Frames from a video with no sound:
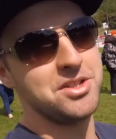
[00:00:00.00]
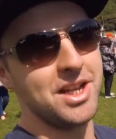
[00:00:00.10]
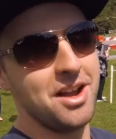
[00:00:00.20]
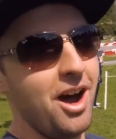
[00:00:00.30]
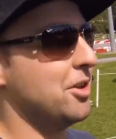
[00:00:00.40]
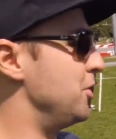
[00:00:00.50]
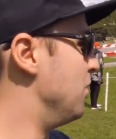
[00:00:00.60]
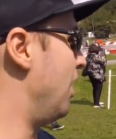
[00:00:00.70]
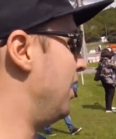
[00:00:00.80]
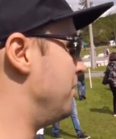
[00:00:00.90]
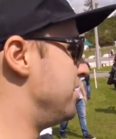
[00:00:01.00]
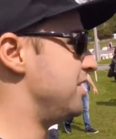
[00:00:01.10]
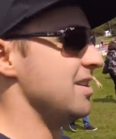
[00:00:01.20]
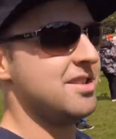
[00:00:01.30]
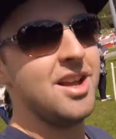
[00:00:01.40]
sick car. I do like
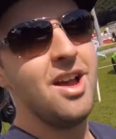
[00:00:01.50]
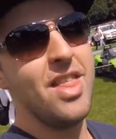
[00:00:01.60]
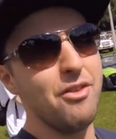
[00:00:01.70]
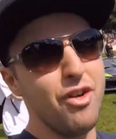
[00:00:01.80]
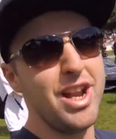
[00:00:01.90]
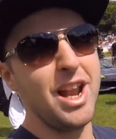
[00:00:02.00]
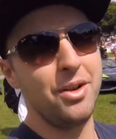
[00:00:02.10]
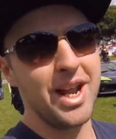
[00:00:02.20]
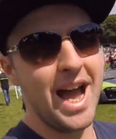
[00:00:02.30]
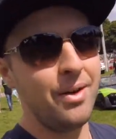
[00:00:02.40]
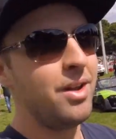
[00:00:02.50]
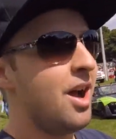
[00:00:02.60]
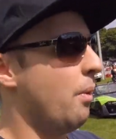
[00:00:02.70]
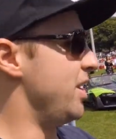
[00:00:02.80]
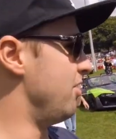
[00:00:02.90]
Lotuses. They're really low down.
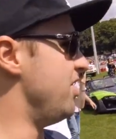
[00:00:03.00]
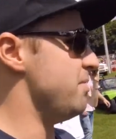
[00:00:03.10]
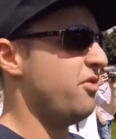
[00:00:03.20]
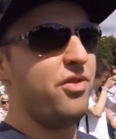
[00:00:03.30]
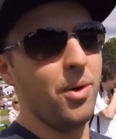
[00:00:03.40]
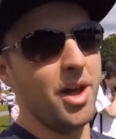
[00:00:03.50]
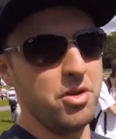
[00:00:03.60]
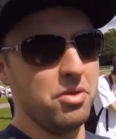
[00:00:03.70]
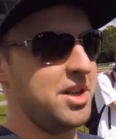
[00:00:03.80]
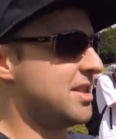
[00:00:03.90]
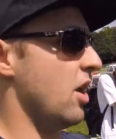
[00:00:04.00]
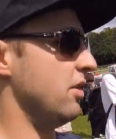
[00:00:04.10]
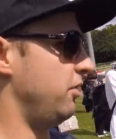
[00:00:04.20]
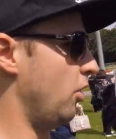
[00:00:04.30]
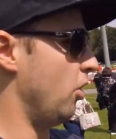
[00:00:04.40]
When you're in them, you feel like you're really sat on the
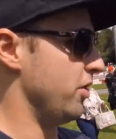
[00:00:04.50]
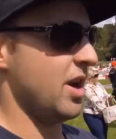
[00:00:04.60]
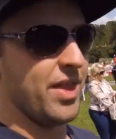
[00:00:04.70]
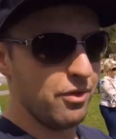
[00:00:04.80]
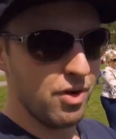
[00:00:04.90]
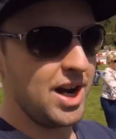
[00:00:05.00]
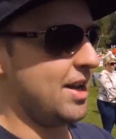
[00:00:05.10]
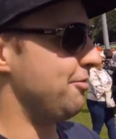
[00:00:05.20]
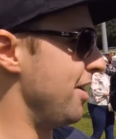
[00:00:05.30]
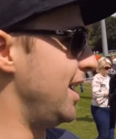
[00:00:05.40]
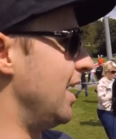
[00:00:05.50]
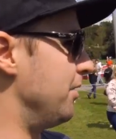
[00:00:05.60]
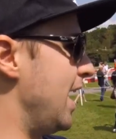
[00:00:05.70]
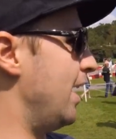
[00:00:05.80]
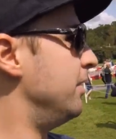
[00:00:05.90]
floor. You know, they're really, really low
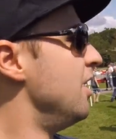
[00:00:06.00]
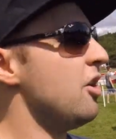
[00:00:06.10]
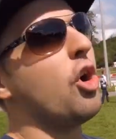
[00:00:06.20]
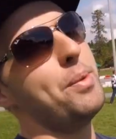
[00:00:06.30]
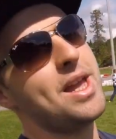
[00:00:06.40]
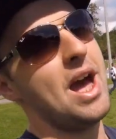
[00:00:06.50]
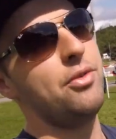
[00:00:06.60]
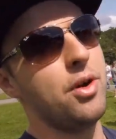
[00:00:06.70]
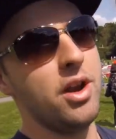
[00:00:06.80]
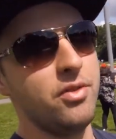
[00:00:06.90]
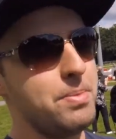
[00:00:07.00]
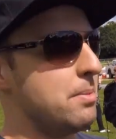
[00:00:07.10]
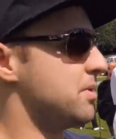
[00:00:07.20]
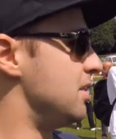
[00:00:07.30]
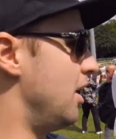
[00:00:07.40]
down. Got to be careful going over
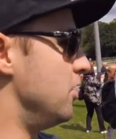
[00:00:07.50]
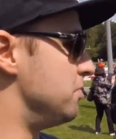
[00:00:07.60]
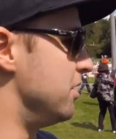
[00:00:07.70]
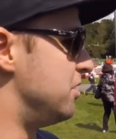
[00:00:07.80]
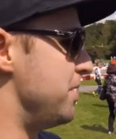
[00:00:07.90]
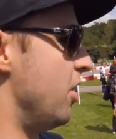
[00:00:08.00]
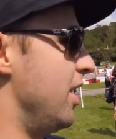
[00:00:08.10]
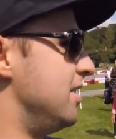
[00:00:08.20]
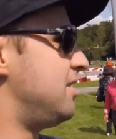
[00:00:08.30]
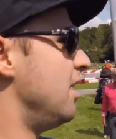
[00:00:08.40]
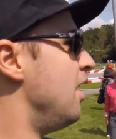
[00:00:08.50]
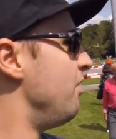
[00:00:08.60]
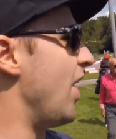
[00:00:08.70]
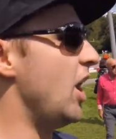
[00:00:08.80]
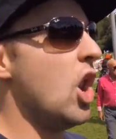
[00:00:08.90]
bumps in those. But to be honest,
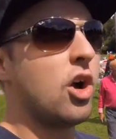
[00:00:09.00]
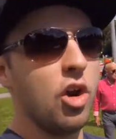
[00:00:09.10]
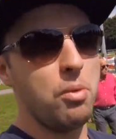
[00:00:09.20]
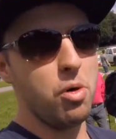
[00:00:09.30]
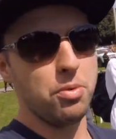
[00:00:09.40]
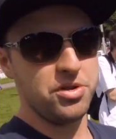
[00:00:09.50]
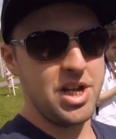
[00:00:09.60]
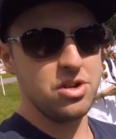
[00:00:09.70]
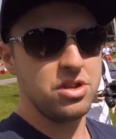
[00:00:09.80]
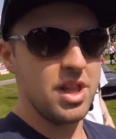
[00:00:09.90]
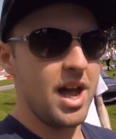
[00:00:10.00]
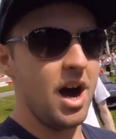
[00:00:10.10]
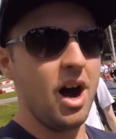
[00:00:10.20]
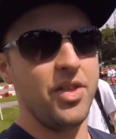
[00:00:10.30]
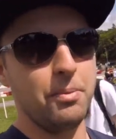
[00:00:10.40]
they look a lot more prestigious than they
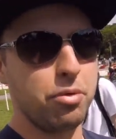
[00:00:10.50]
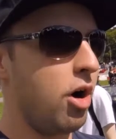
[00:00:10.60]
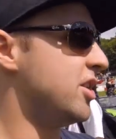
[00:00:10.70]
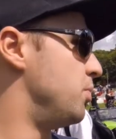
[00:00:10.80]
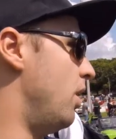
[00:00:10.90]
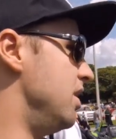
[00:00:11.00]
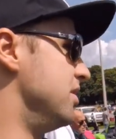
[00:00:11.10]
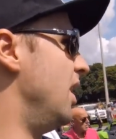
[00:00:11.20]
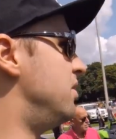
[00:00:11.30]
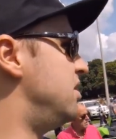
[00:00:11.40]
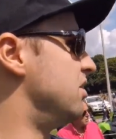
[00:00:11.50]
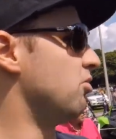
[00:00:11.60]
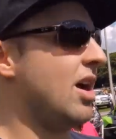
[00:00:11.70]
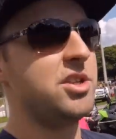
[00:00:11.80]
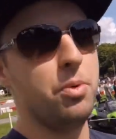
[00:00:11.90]
are. I think price-wise, the Lotus is a
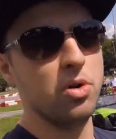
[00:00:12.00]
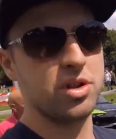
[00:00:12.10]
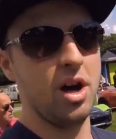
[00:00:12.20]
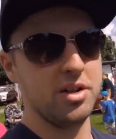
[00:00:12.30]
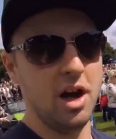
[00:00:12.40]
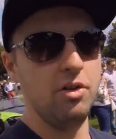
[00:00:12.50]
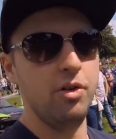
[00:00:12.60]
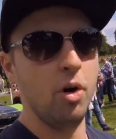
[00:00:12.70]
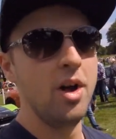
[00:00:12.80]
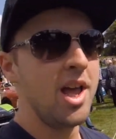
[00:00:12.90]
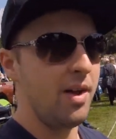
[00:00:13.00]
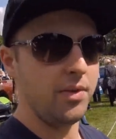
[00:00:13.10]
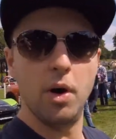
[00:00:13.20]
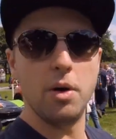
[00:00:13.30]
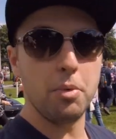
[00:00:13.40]
great sports car to go for. If you
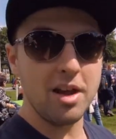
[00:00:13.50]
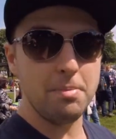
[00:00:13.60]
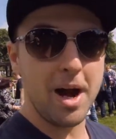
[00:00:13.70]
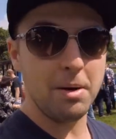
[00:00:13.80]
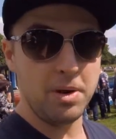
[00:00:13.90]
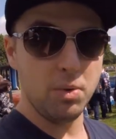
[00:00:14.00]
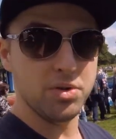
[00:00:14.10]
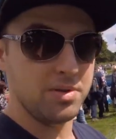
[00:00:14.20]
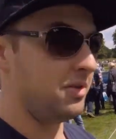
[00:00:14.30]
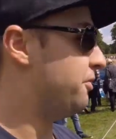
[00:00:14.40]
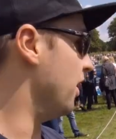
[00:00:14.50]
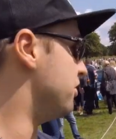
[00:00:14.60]
don't want to break the bank, but you want something fun